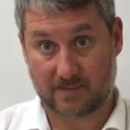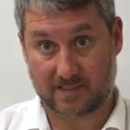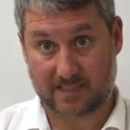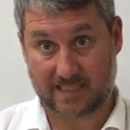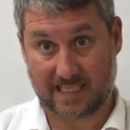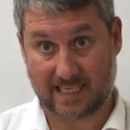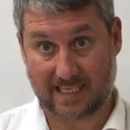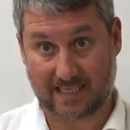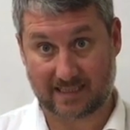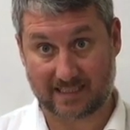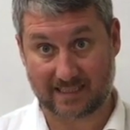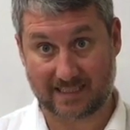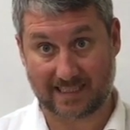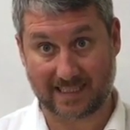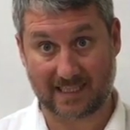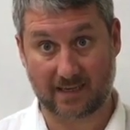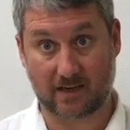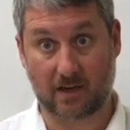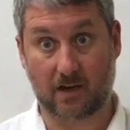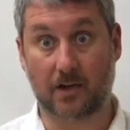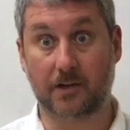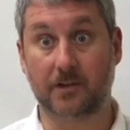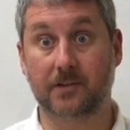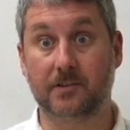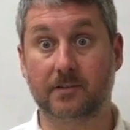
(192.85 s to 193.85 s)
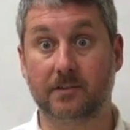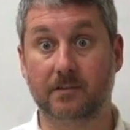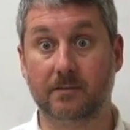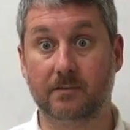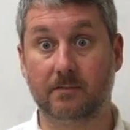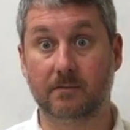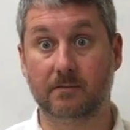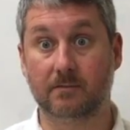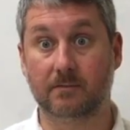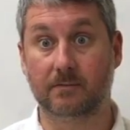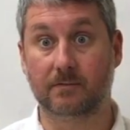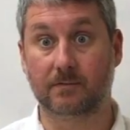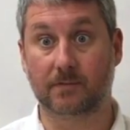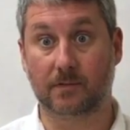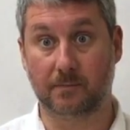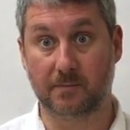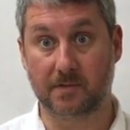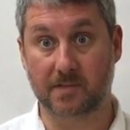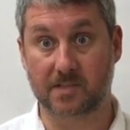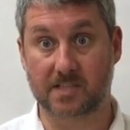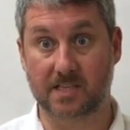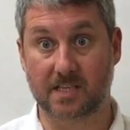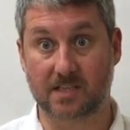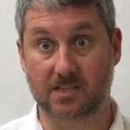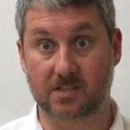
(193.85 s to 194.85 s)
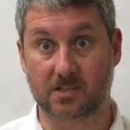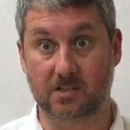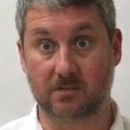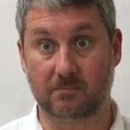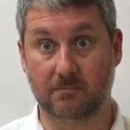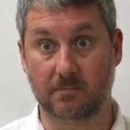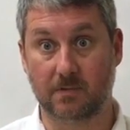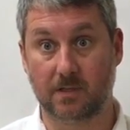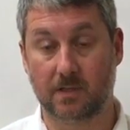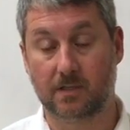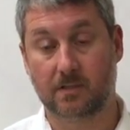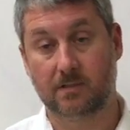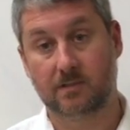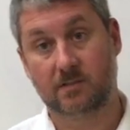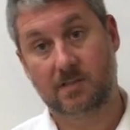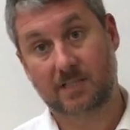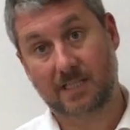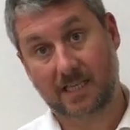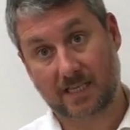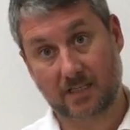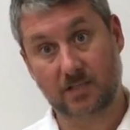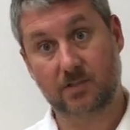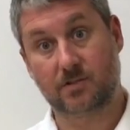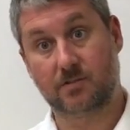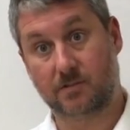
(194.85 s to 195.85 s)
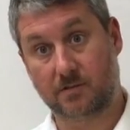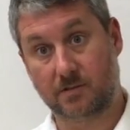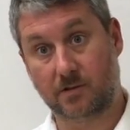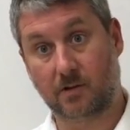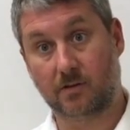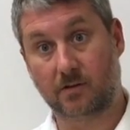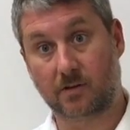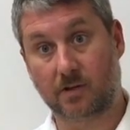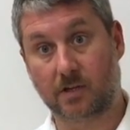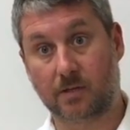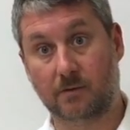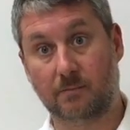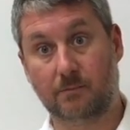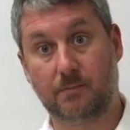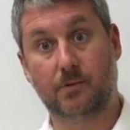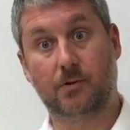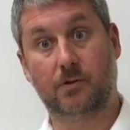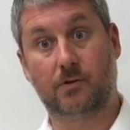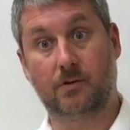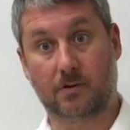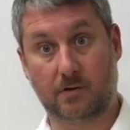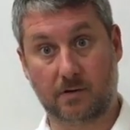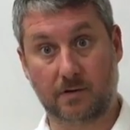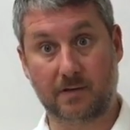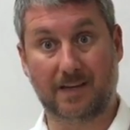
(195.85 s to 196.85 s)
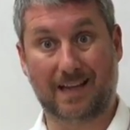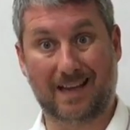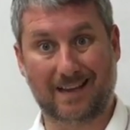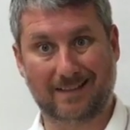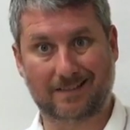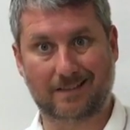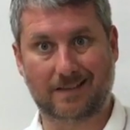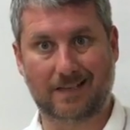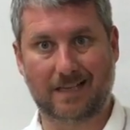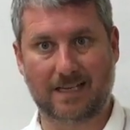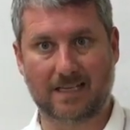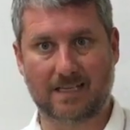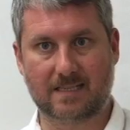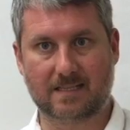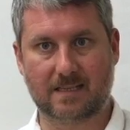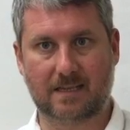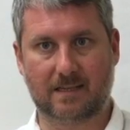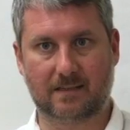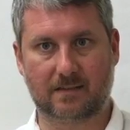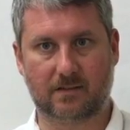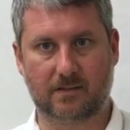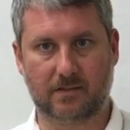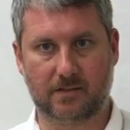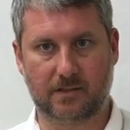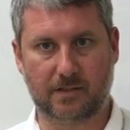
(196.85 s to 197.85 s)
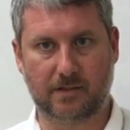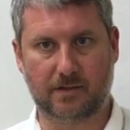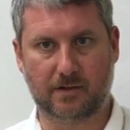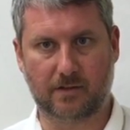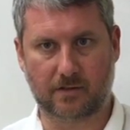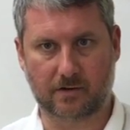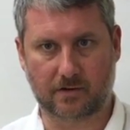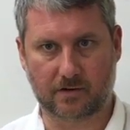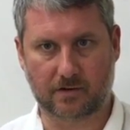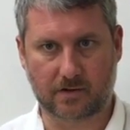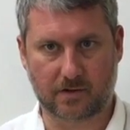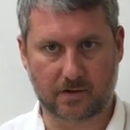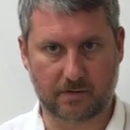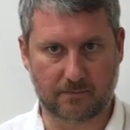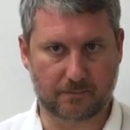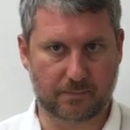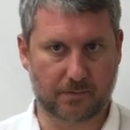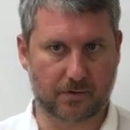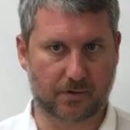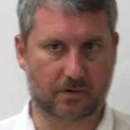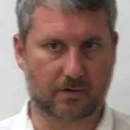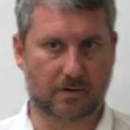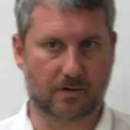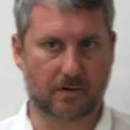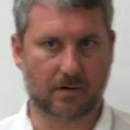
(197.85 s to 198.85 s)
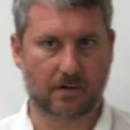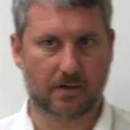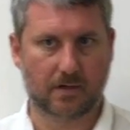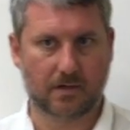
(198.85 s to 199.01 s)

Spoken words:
take the data out from the system, take it to another computer and analyze that on another computer.